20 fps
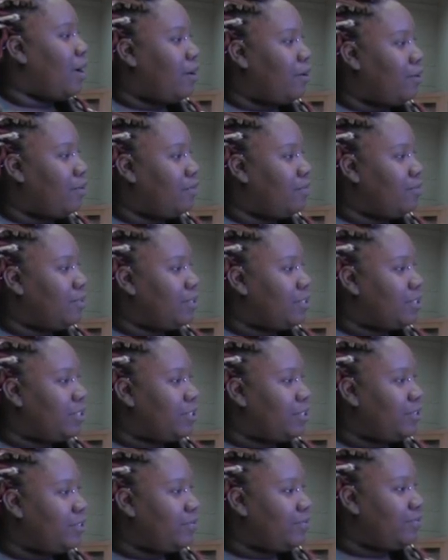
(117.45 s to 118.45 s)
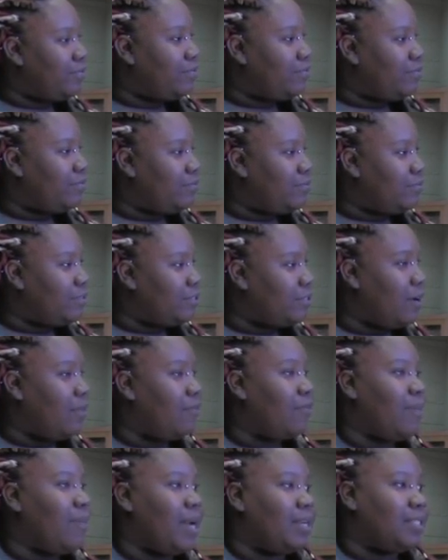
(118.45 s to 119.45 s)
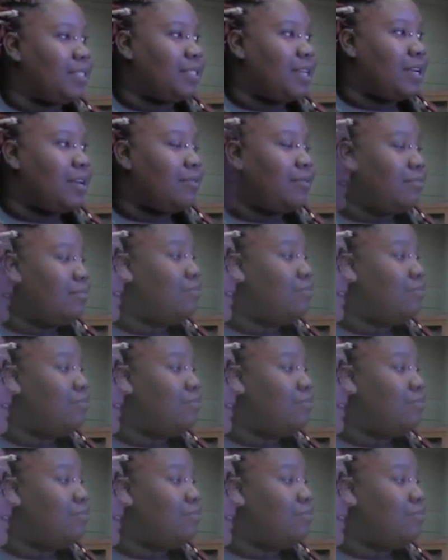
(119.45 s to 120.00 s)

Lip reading: home this year. Right on. So I'm from out of state.